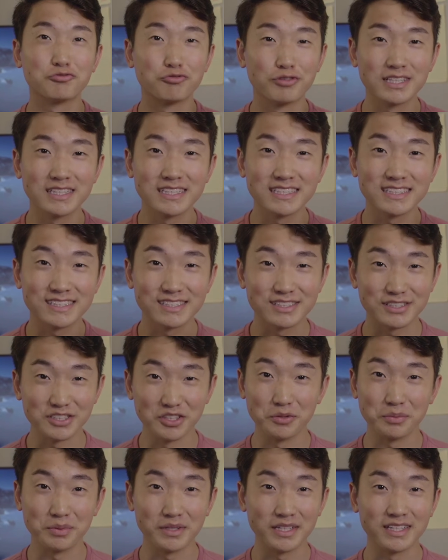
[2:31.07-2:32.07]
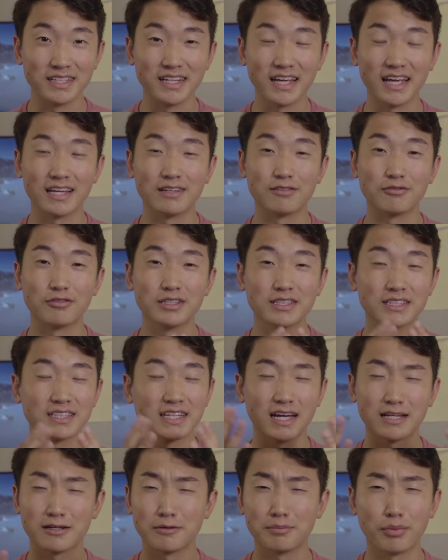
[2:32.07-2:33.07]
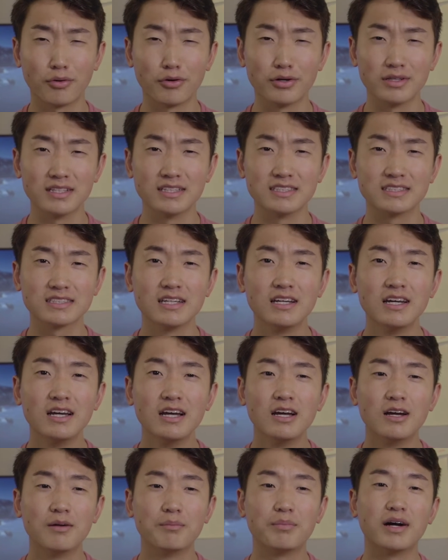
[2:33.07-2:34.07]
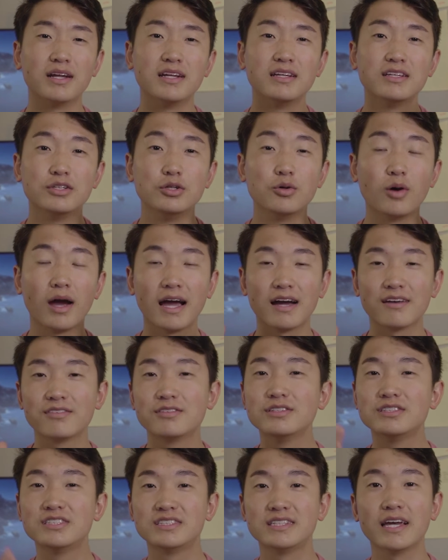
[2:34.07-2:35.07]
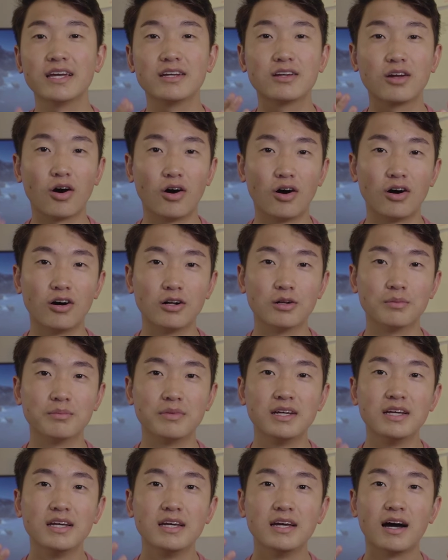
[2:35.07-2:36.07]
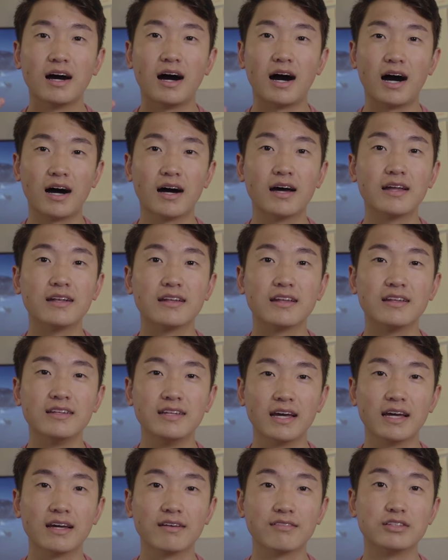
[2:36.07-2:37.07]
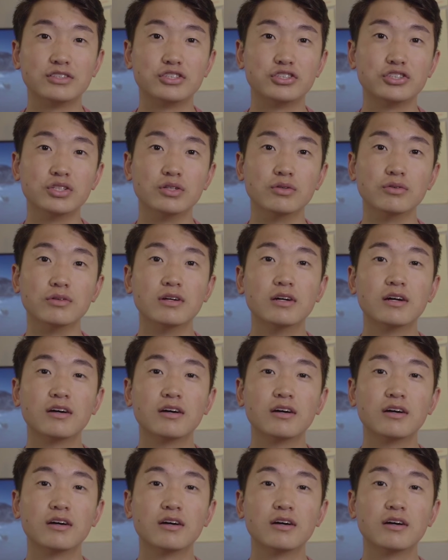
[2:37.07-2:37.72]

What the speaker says: really stupid and really kind of pointless, but you have to stay calm on the day of the shoot.